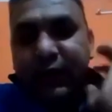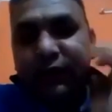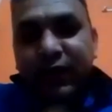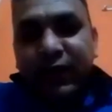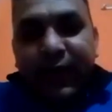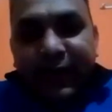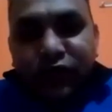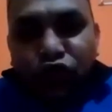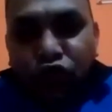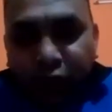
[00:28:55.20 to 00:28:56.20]
even a
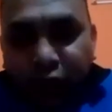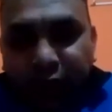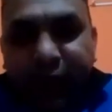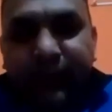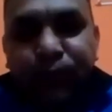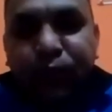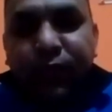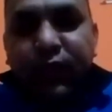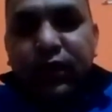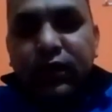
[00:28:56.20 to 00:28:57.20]
yogi,
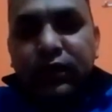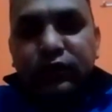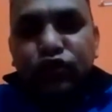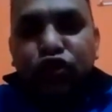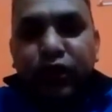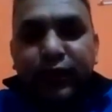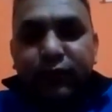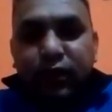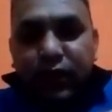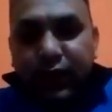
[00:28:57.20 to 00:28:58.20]

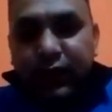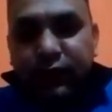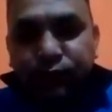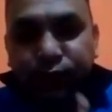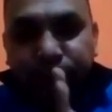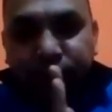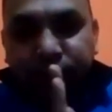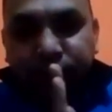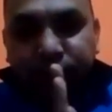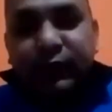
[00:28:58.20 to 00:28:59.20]

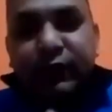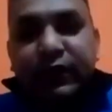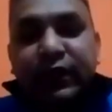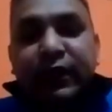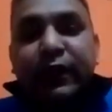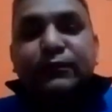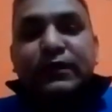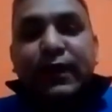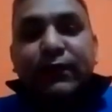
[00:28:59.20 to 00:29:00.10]
first he himself